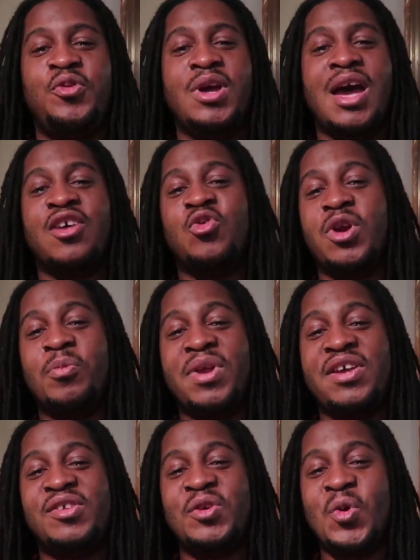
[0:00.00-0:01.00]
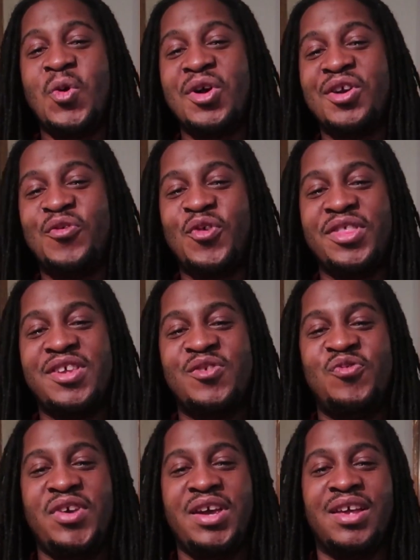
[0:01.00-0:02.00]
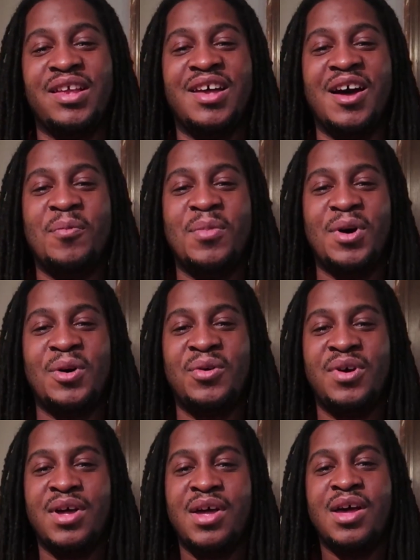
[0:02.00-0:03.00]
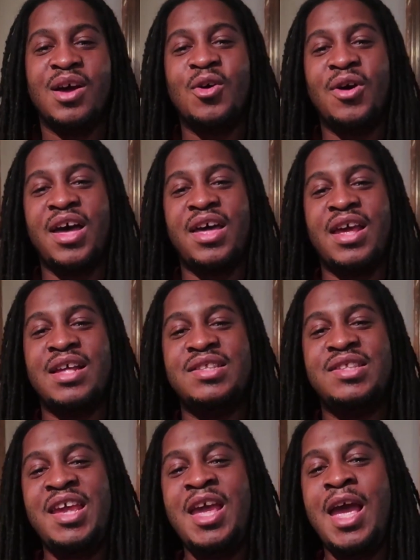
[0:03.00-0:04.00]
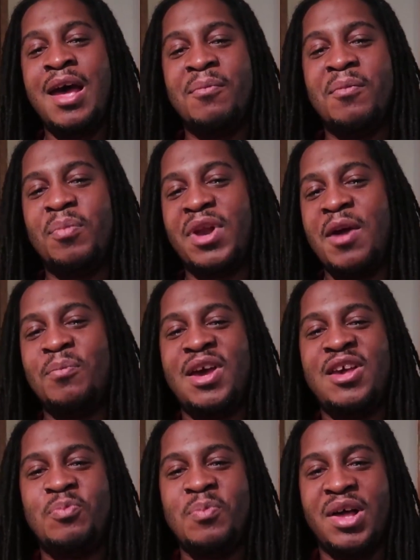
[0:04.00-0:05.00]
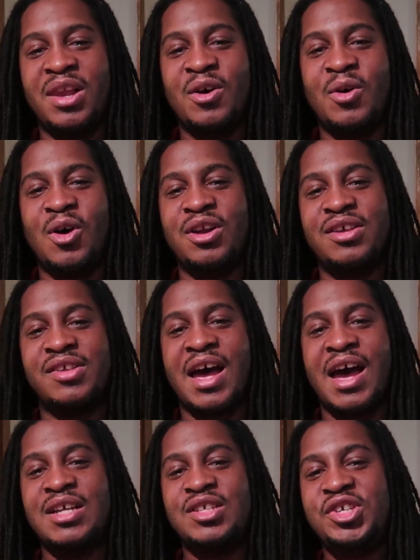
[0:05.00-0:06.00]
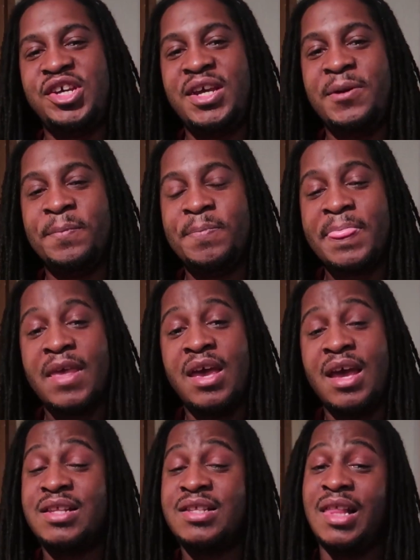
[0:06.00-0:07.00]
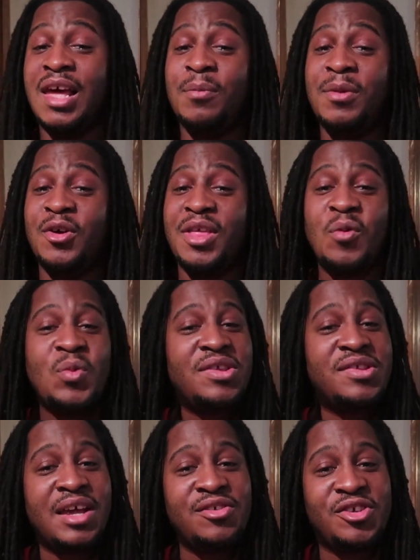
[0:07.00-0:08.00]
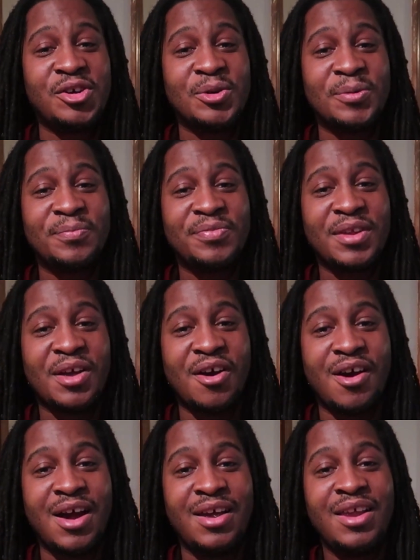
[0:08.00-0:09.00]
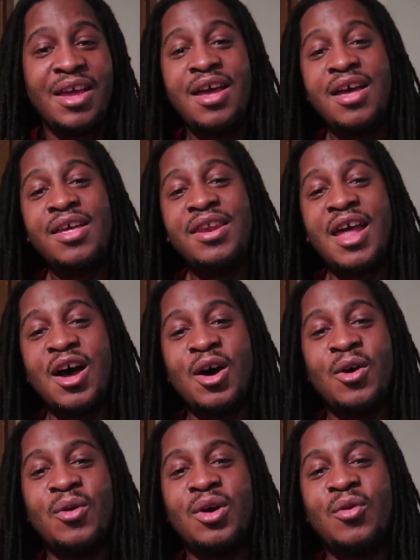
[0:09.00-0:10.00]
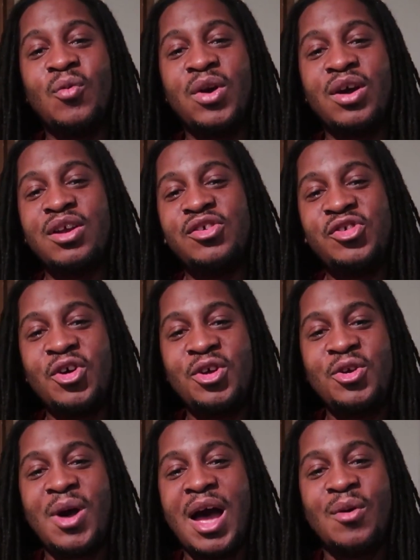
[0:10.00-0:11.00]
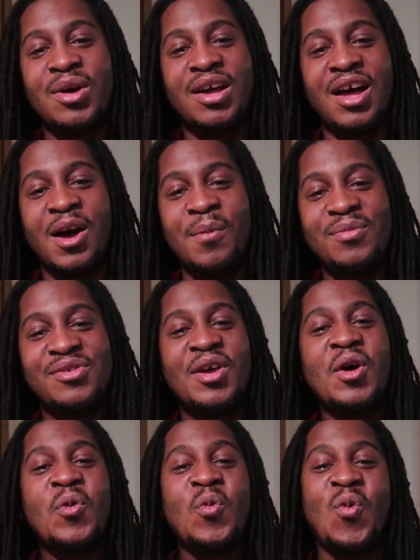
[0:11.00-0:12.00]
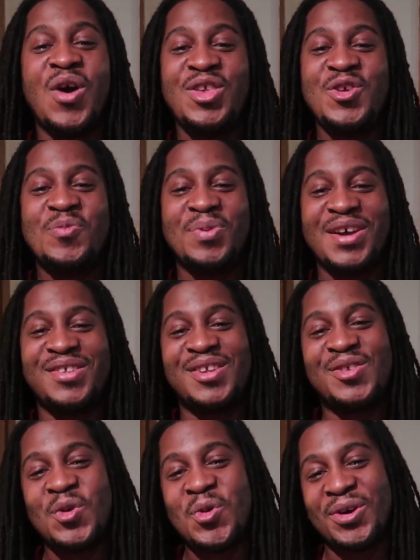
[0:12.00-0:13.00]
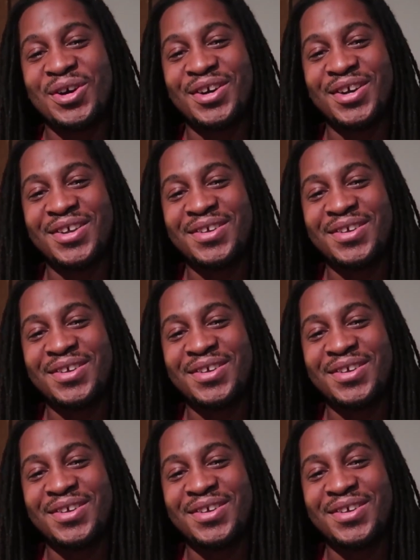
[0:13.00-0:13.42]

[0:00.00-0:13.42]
if you guys want to place an order for this vegan gumbo, go ahead and DM Plant Based Mello on his IG and let him know that we sent you. Alright? Now, we're going to show you how it comes when you place this order.